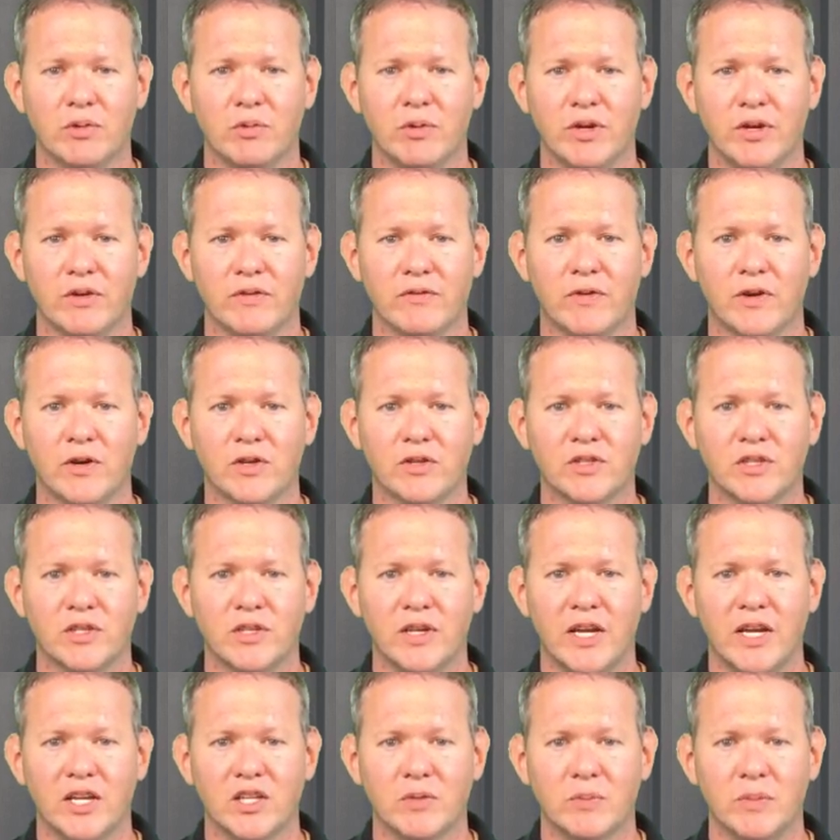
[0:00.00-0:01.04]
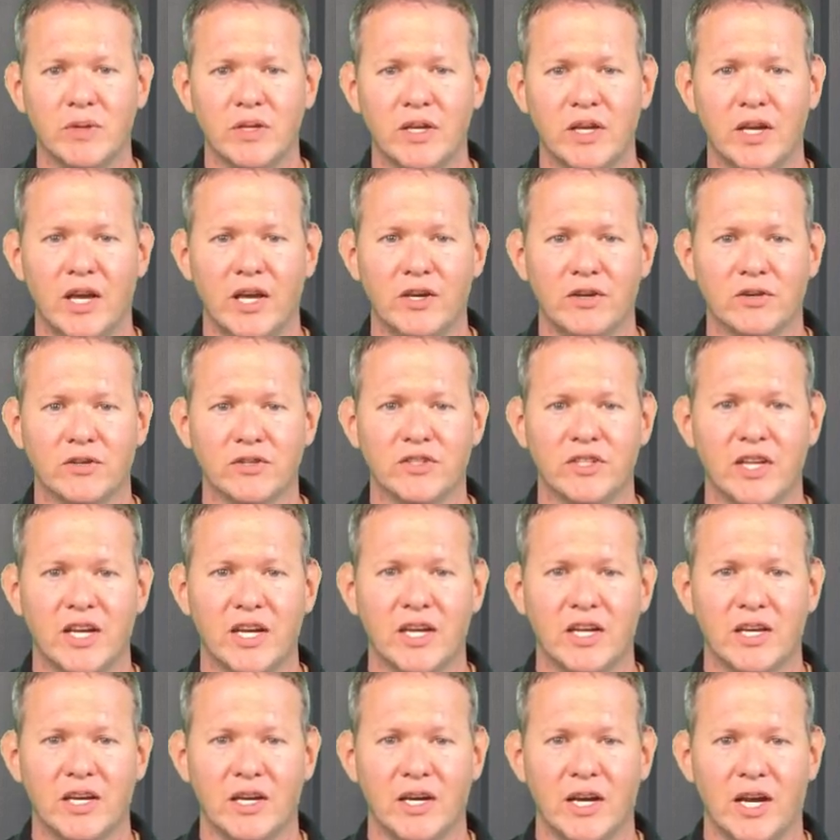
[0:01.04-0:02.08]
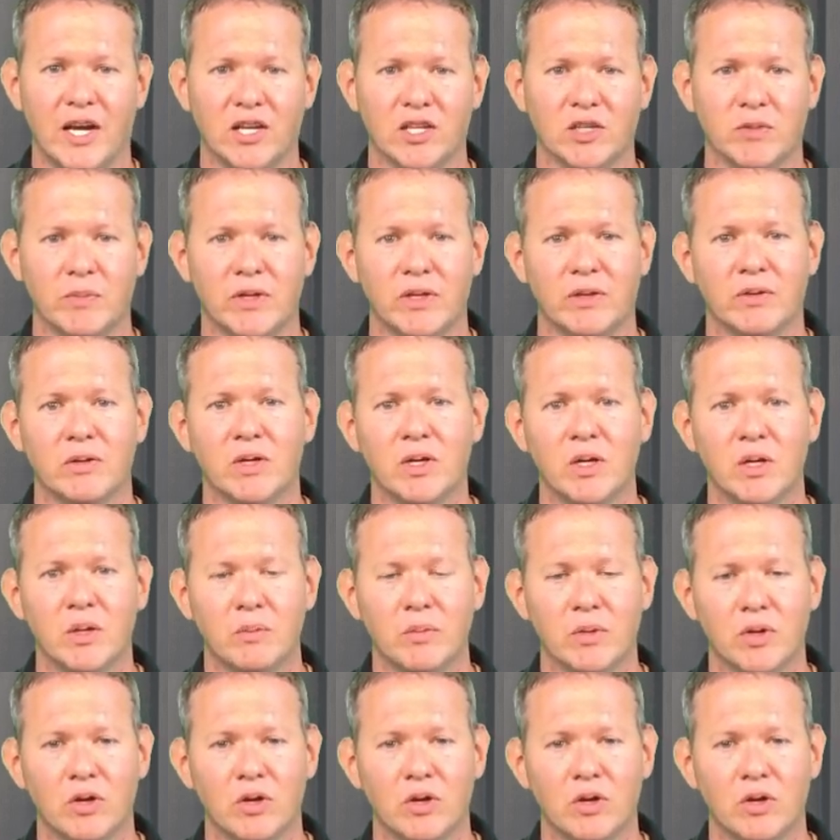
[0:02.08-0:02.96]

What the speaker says: in between your first announcement and your second announcement,